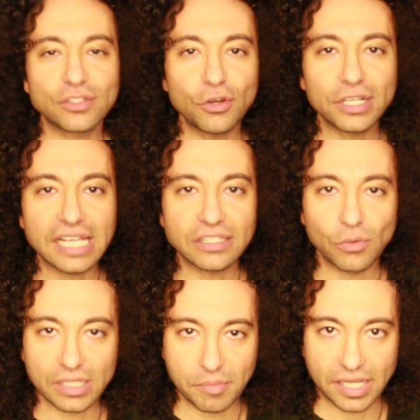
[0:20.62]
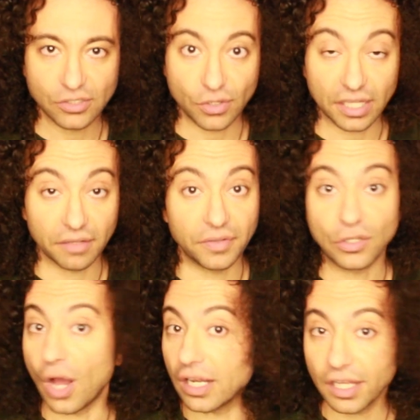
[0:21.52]
going on guys and welcome again to another
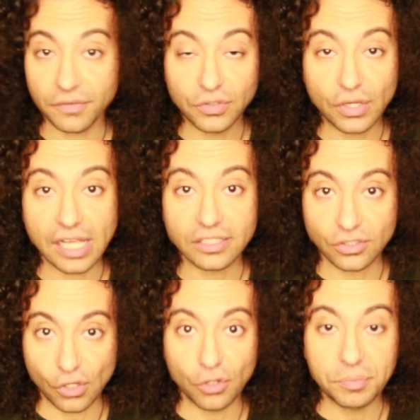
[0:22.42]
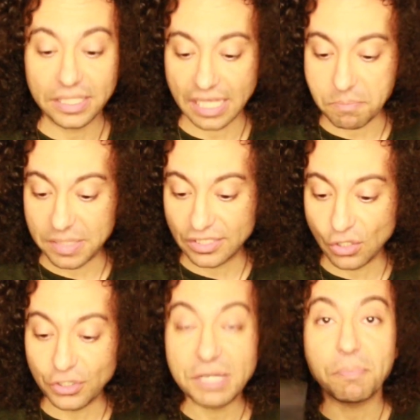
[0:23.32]
video. A lot of you guys told me that
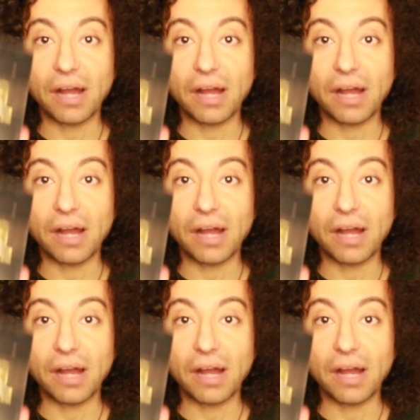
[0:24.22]
Missoni